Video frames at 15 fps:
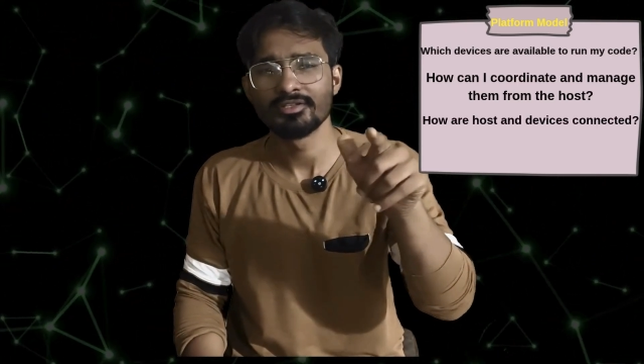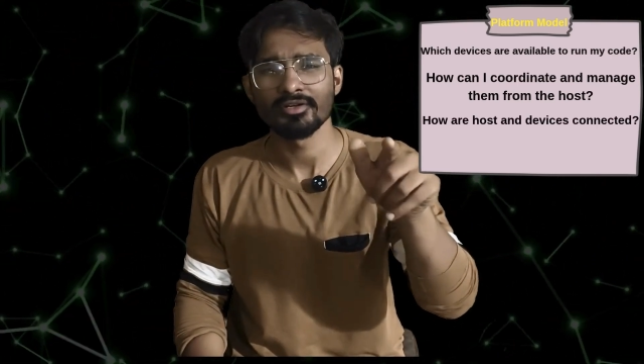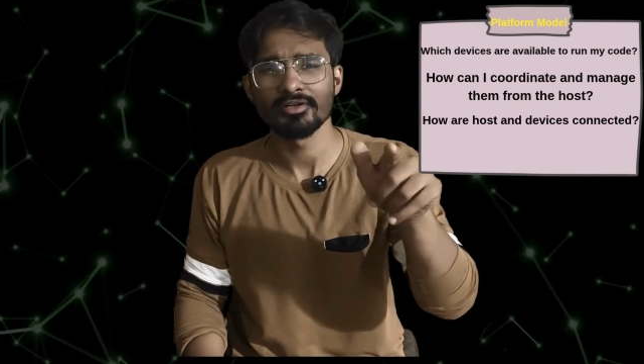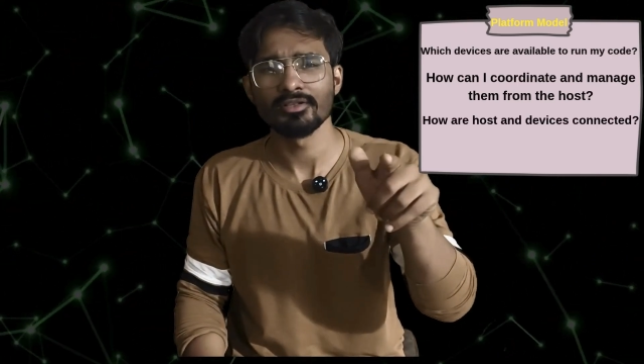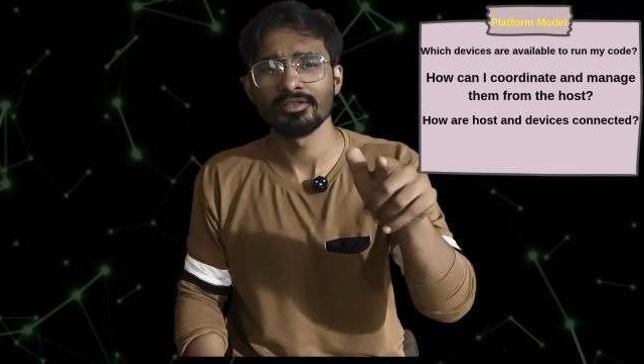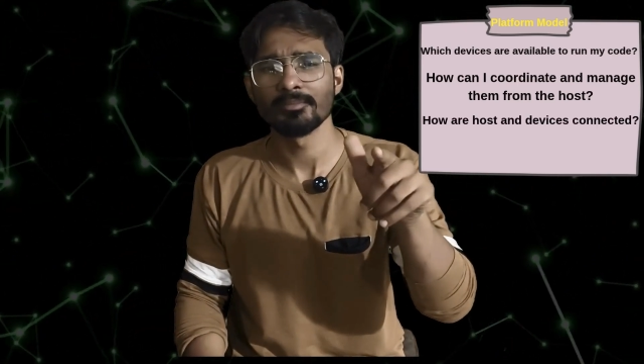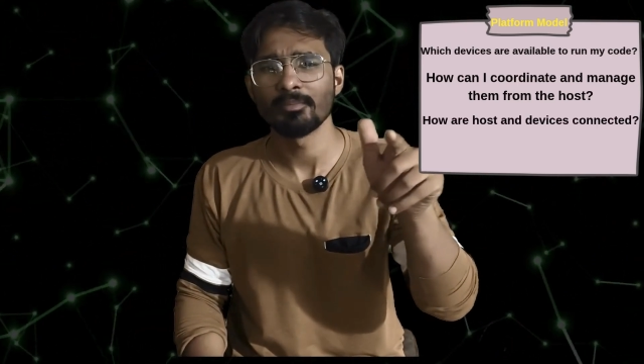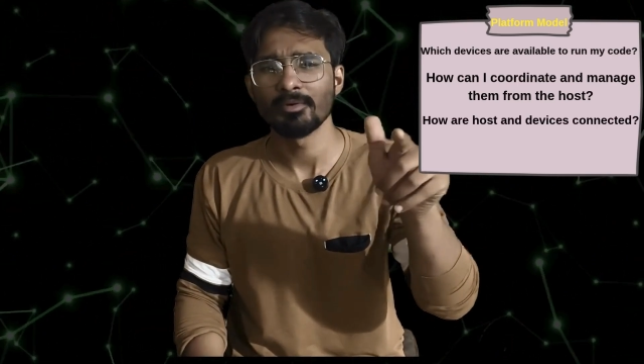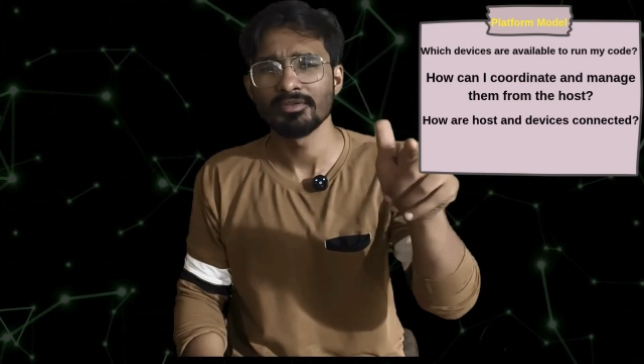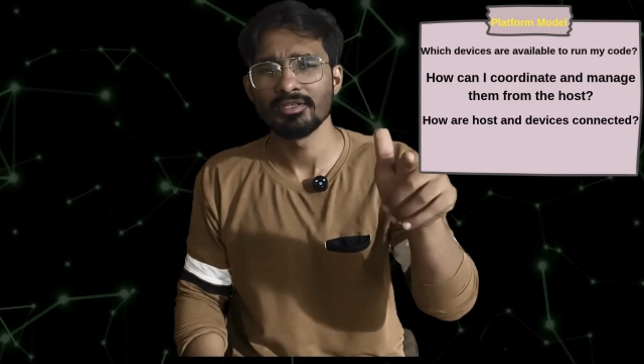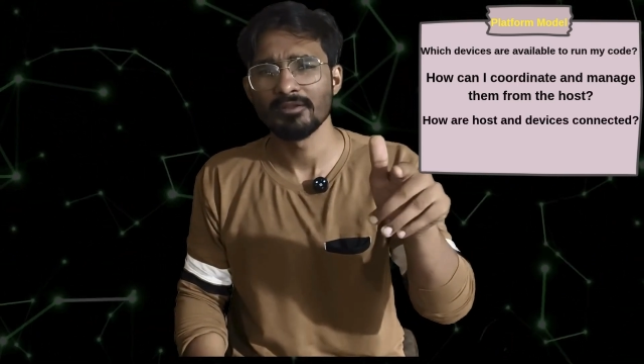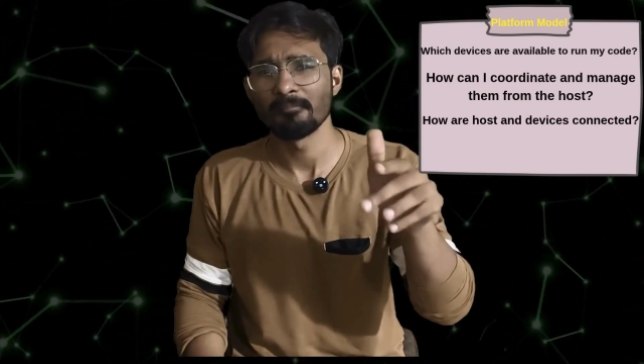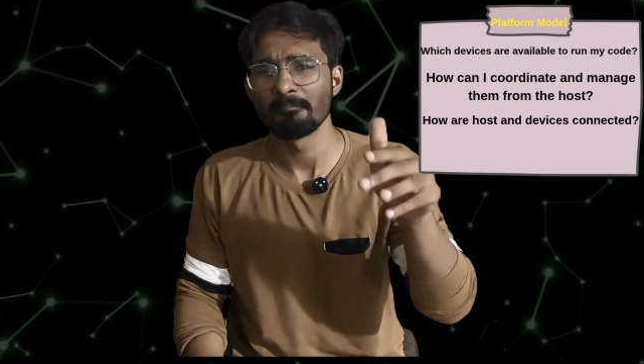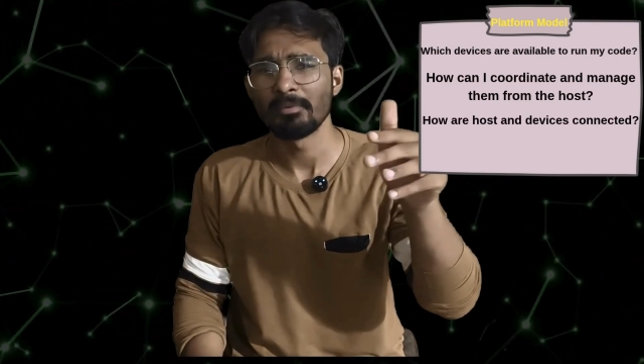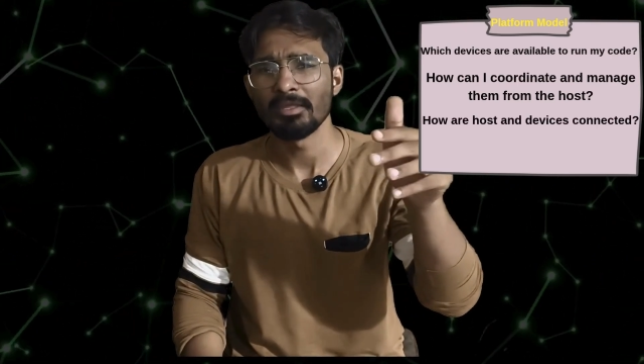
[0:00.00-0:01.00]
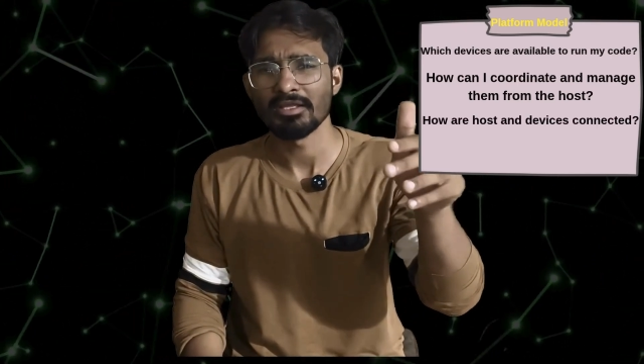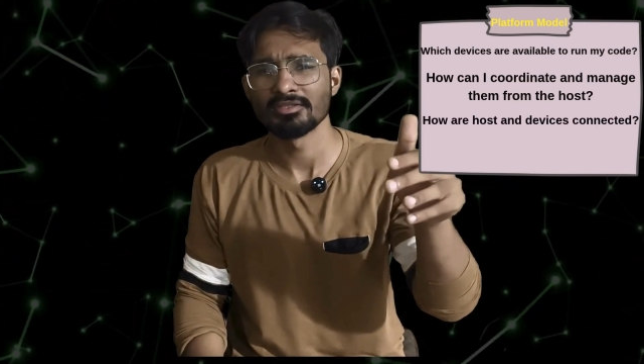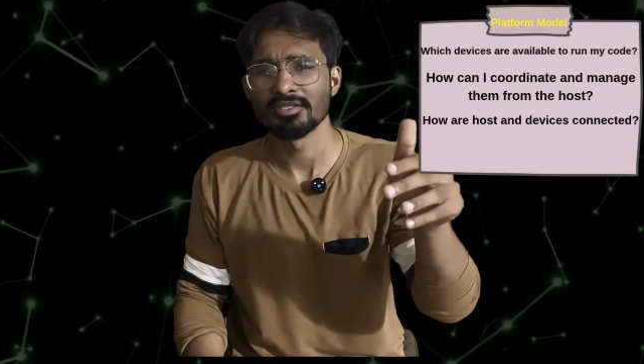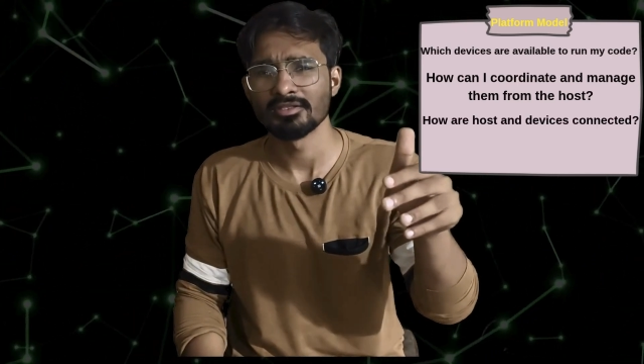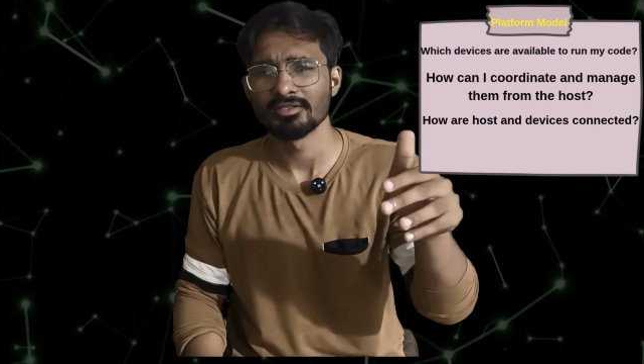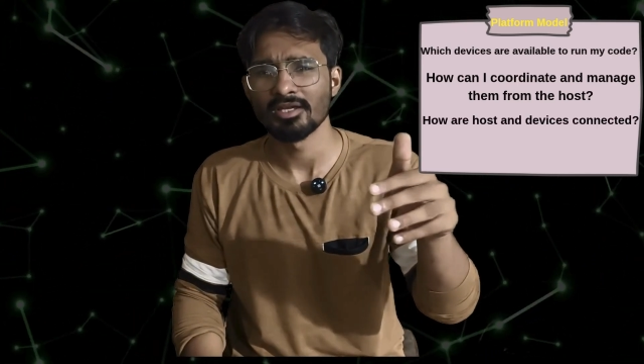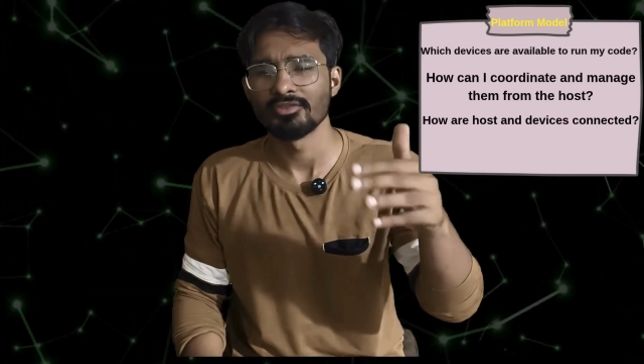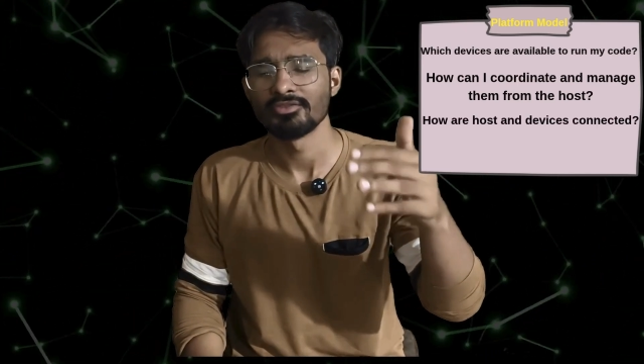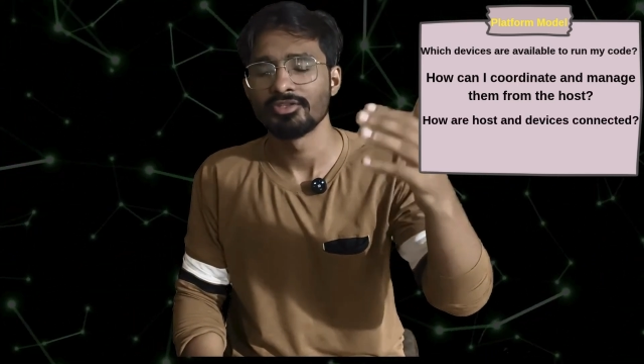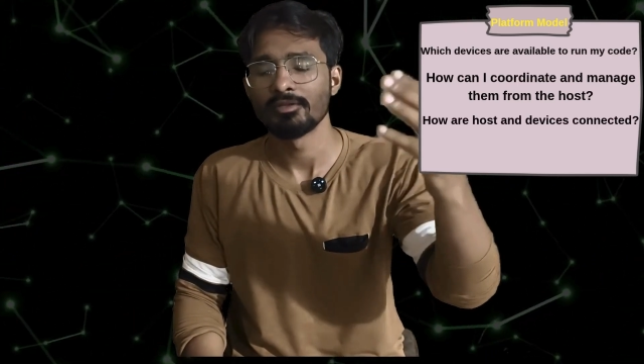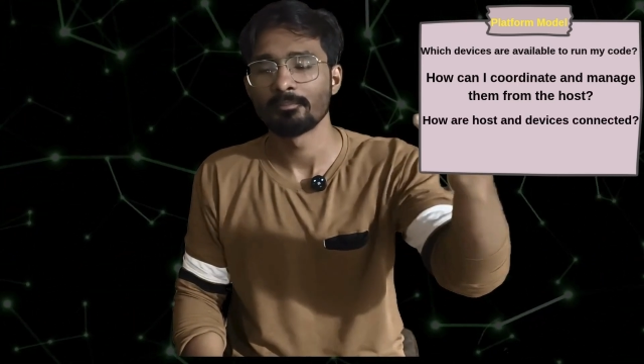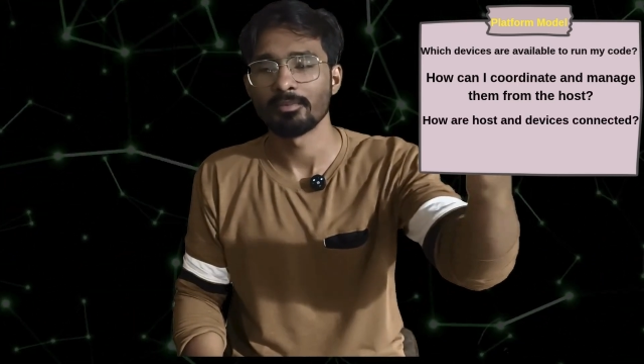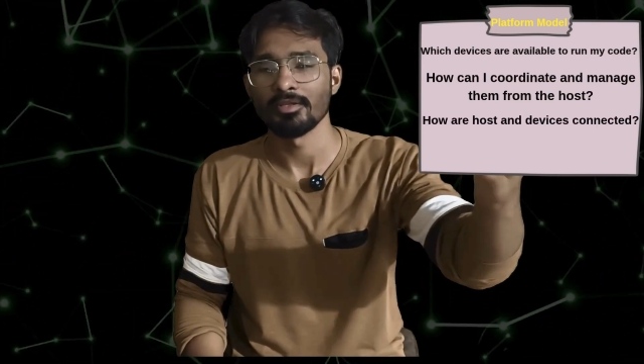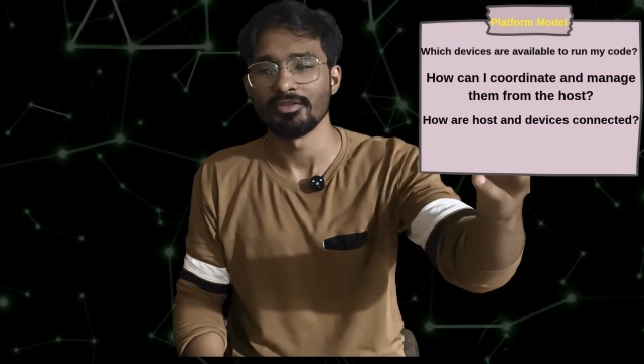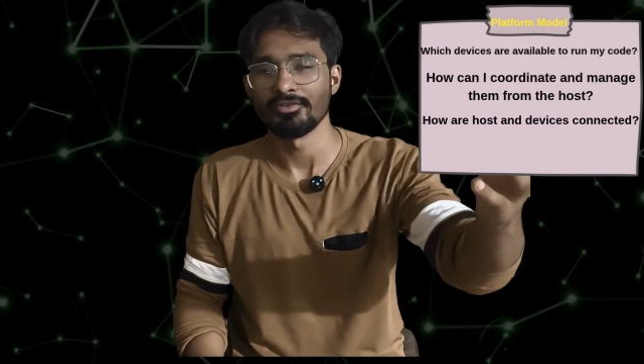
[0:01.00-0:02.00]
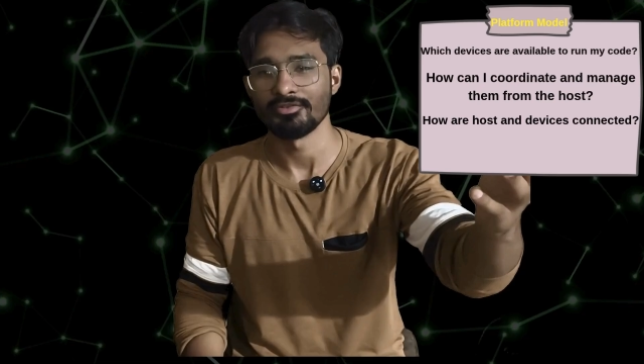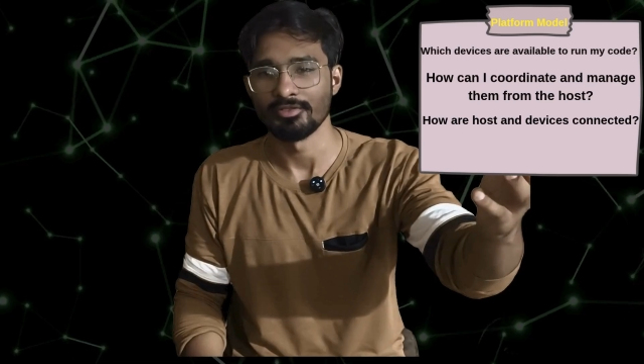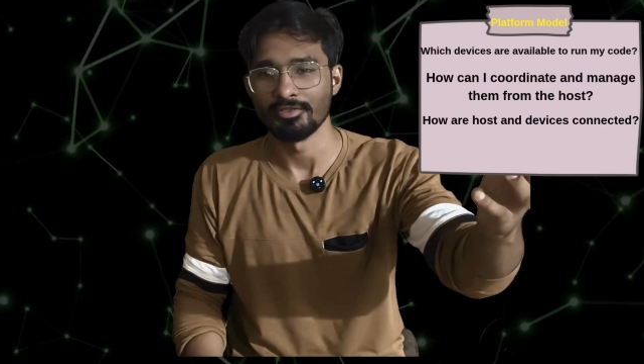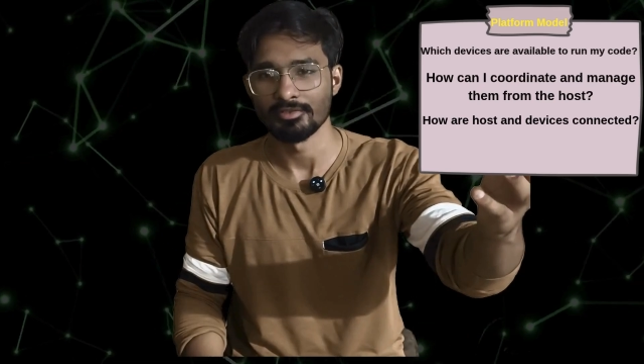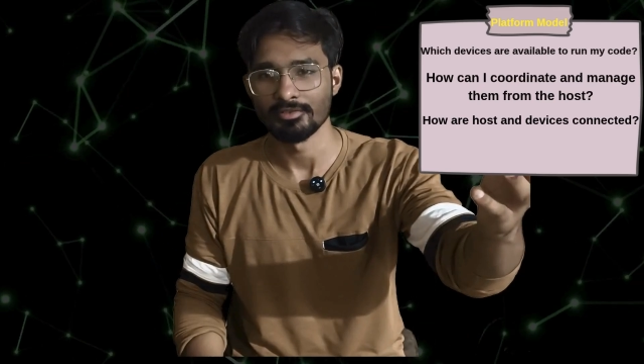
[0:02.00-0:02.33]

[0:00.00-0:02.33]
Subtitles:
grill the paneer, bake the naan, then place,